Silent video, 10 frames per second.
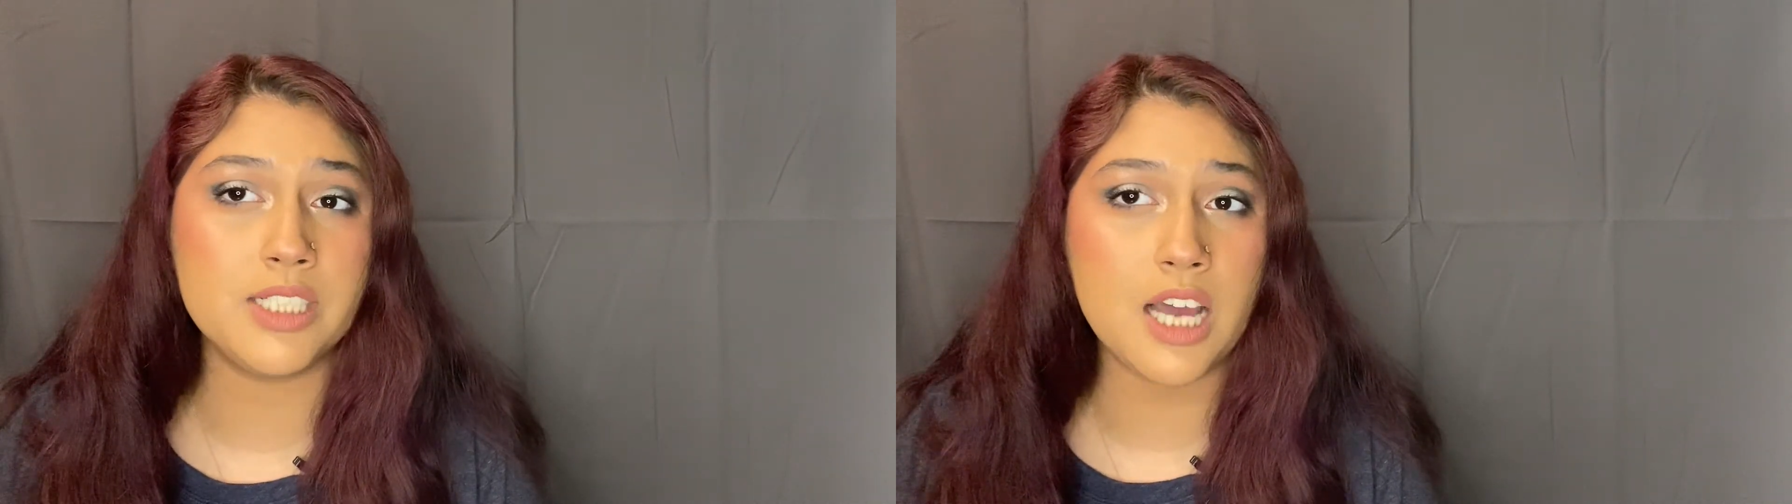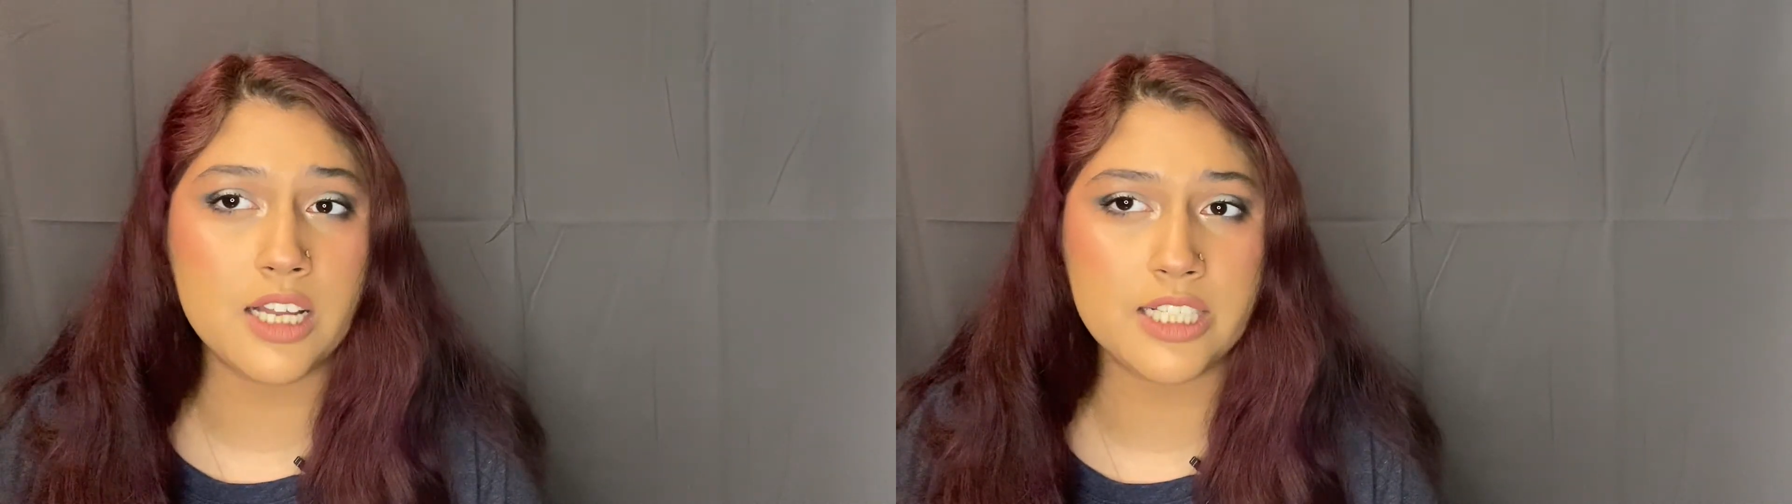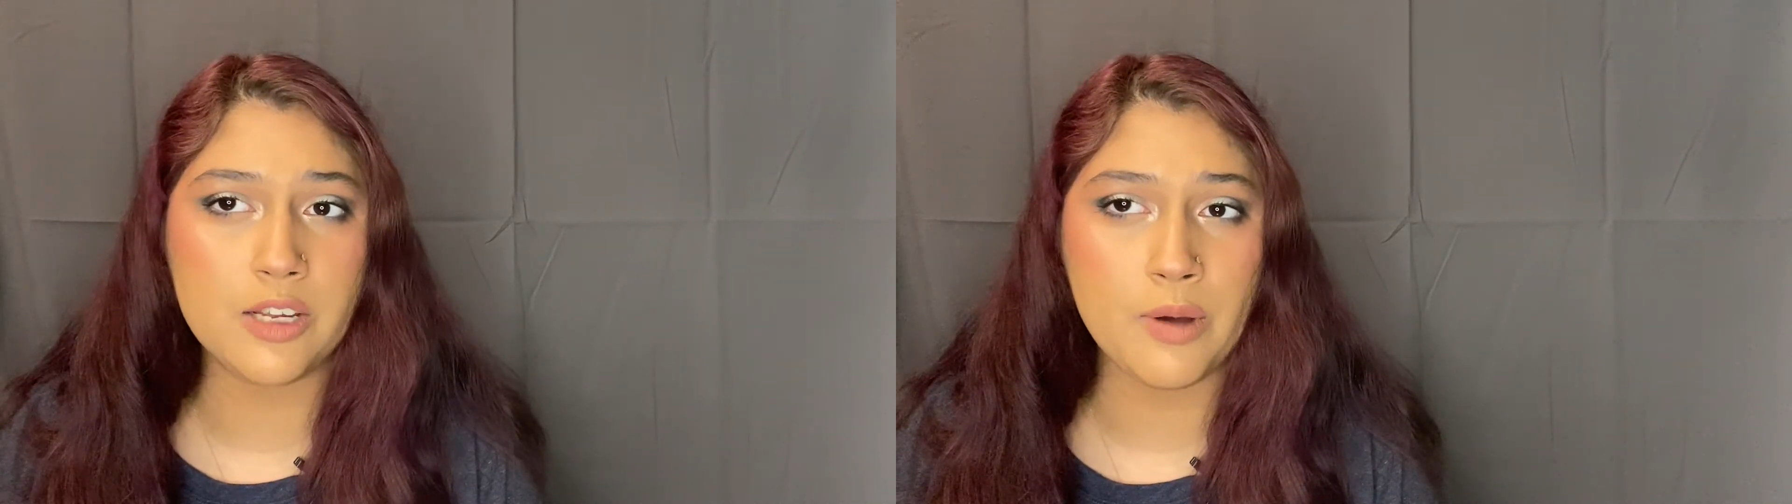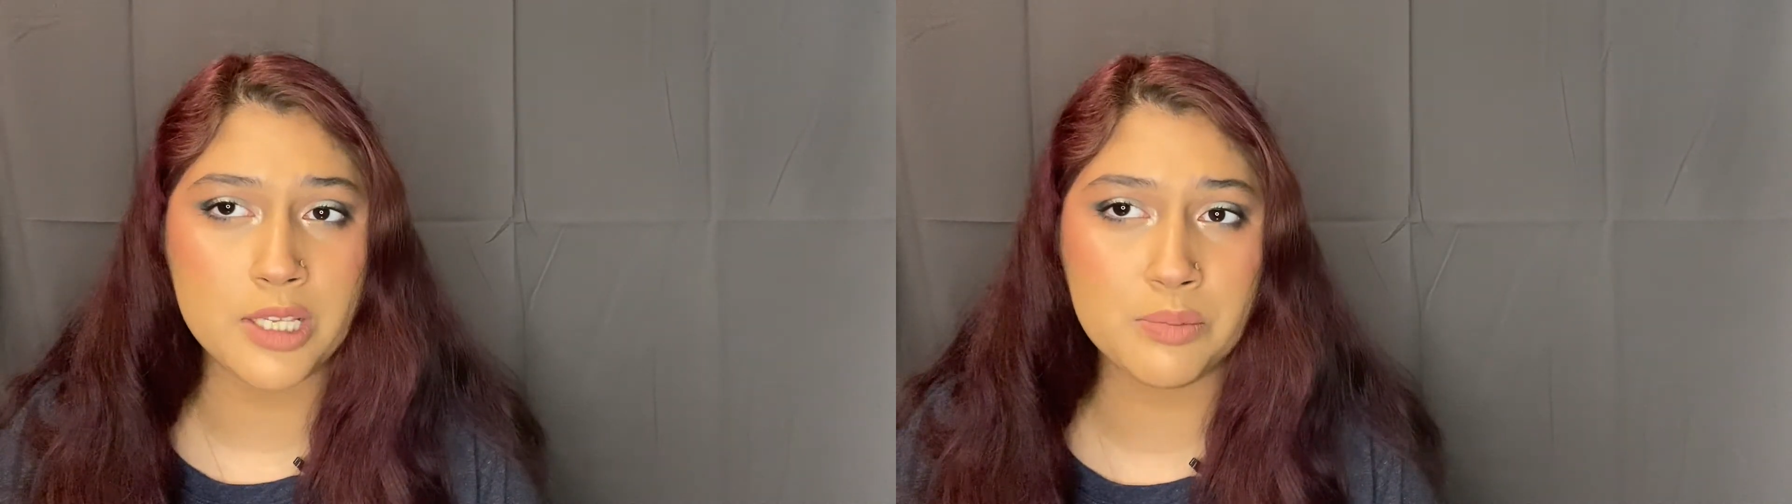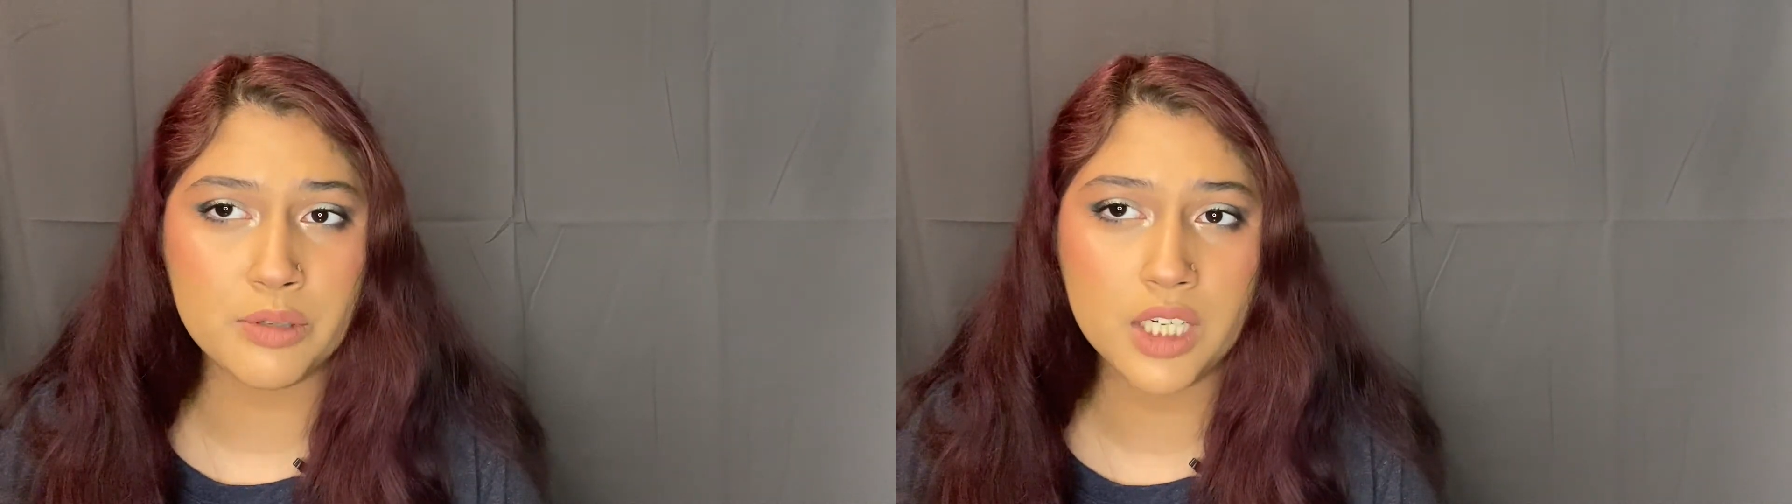Tati
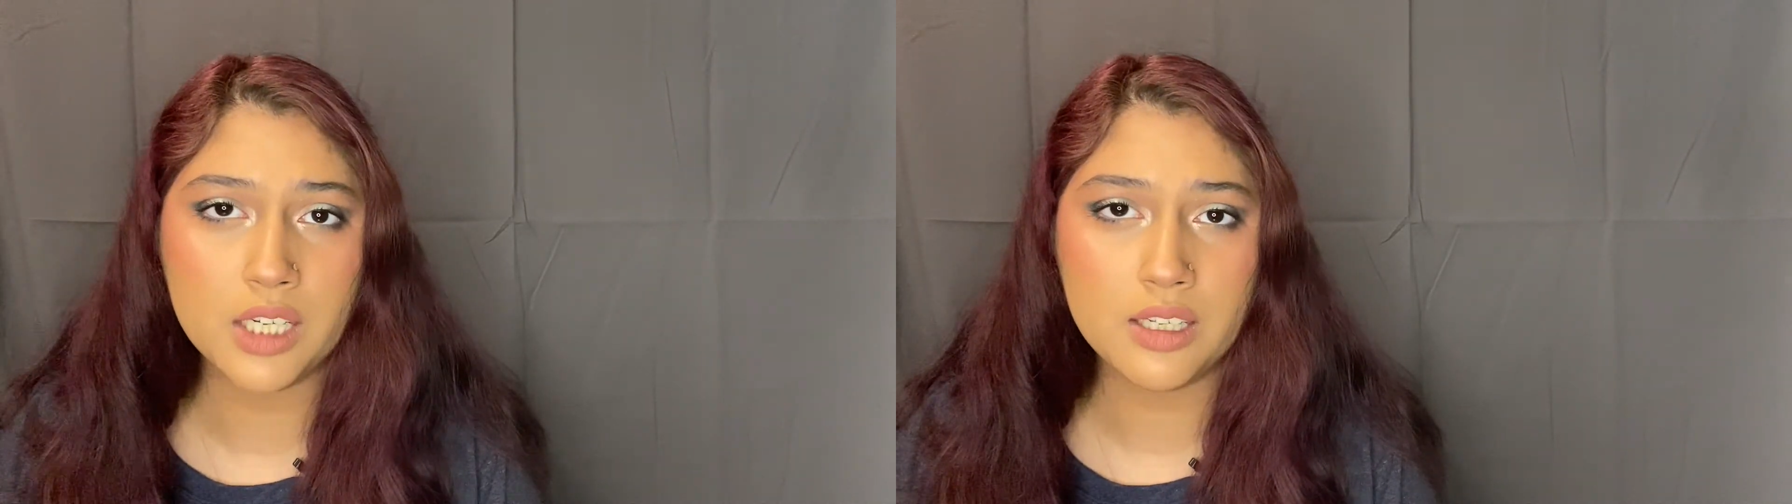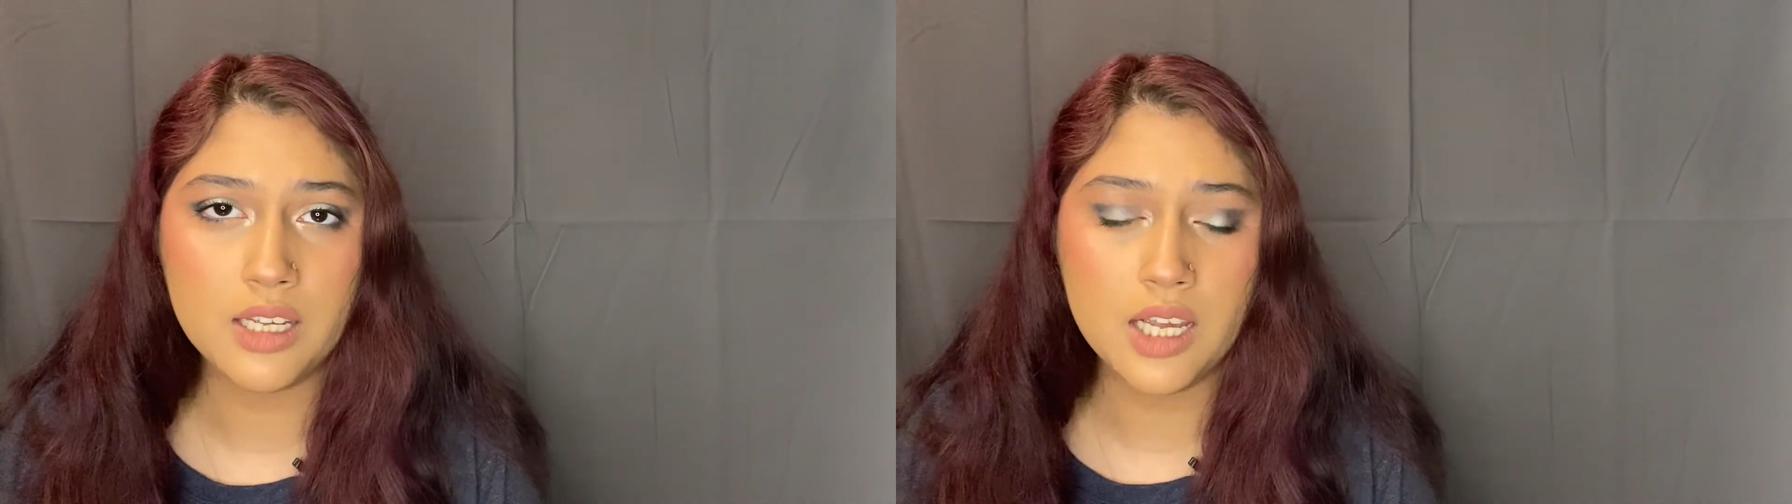Westbrook,